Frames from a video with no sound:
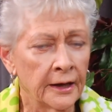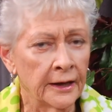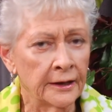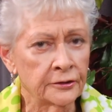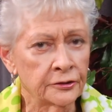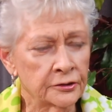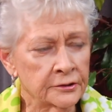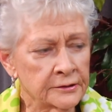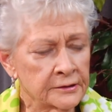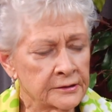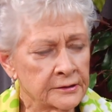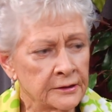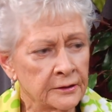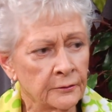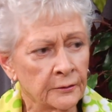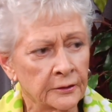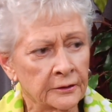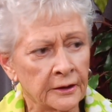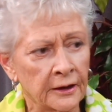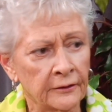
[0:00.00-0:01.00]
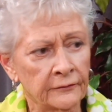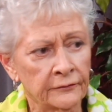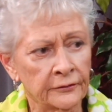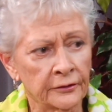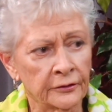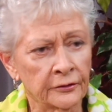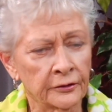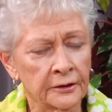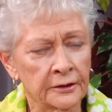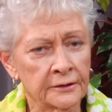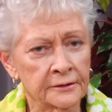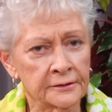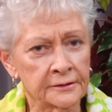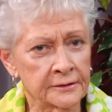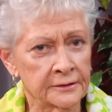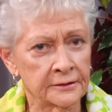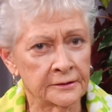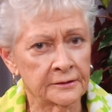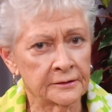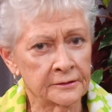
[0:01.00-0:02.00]
And just see what that variance
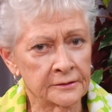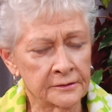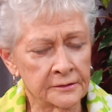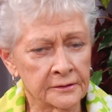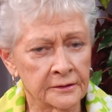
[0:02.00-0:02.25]
is.